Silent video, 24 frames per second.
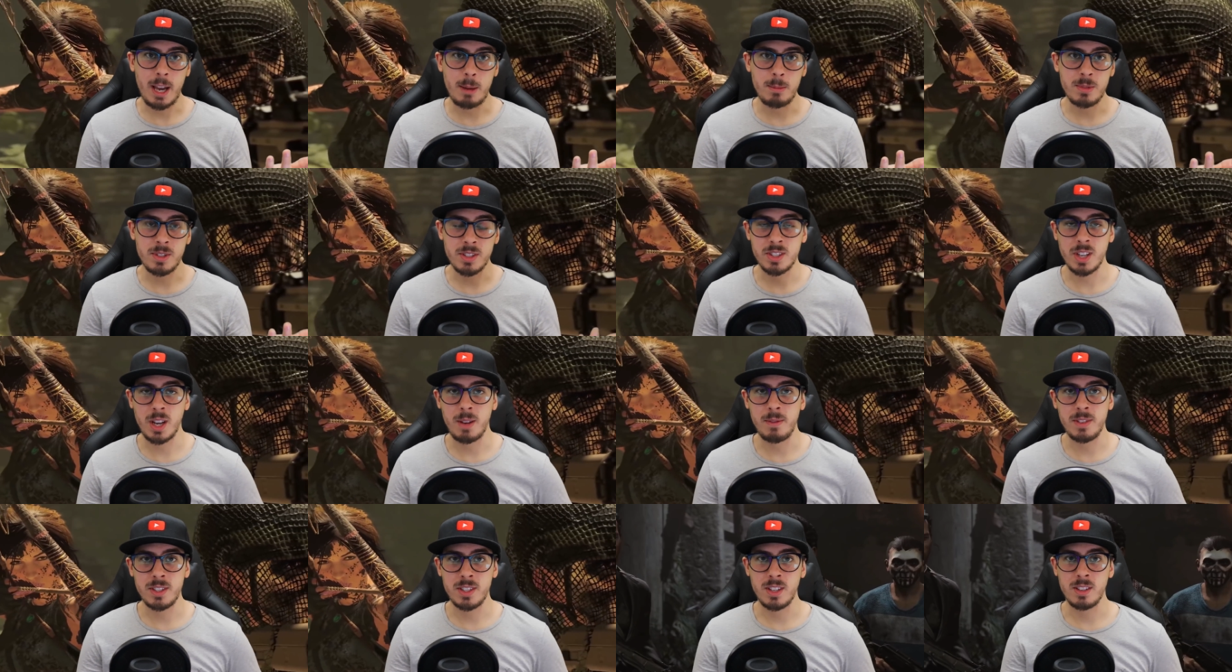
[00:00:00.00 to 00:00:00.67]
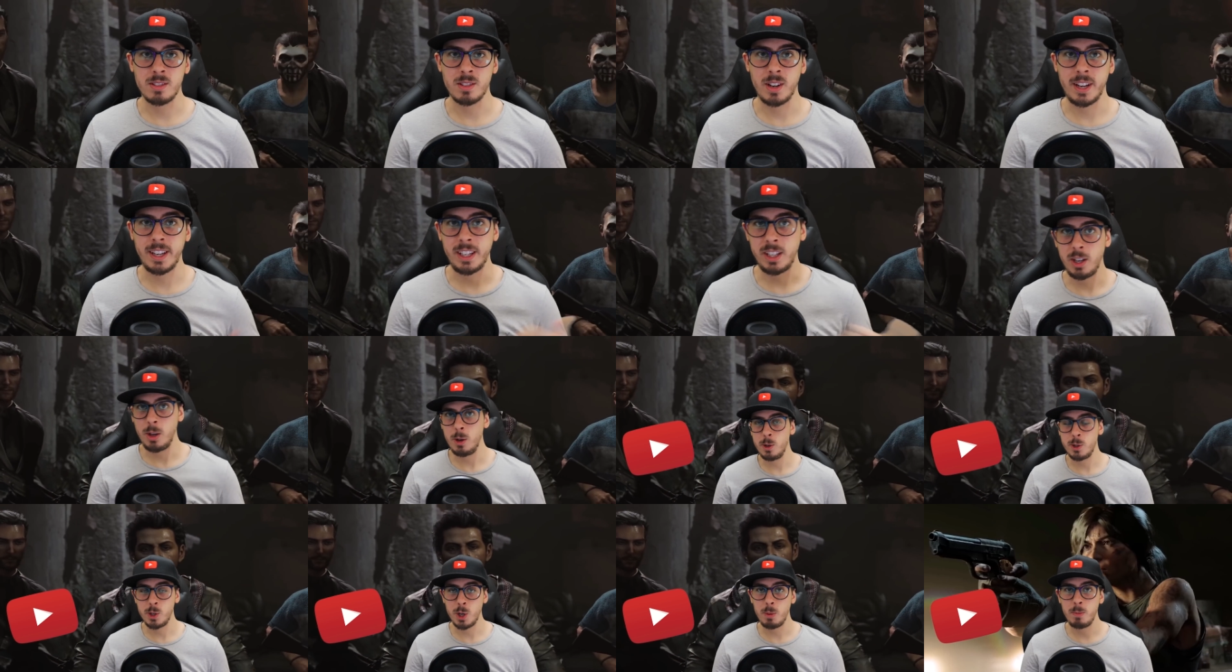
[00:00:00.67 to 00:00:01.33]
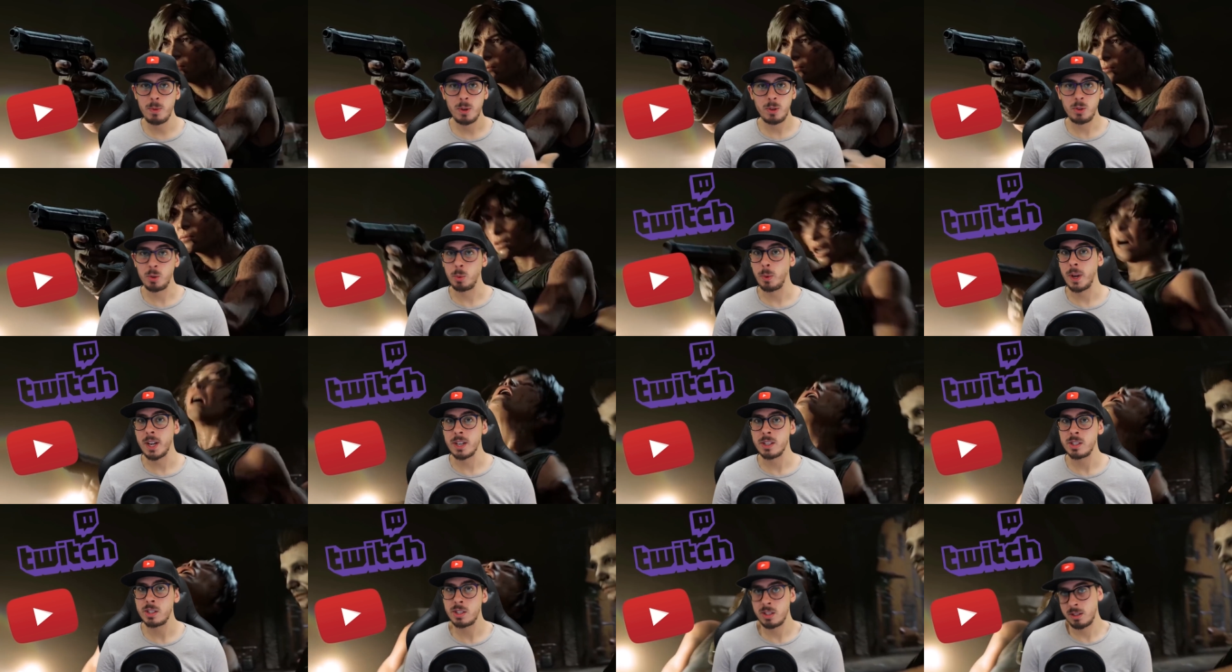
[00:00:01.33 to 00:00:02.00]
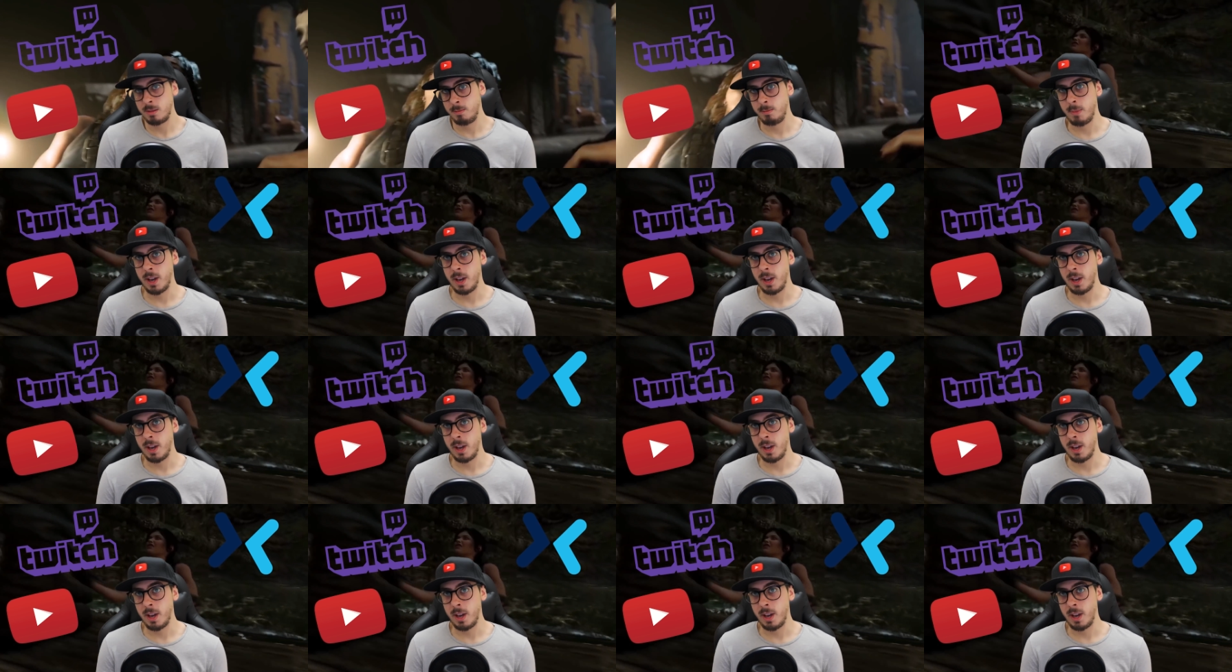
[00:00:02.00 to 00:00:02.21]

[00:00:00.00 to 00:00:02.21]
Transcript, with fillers: games to services like YouTube, Twitch,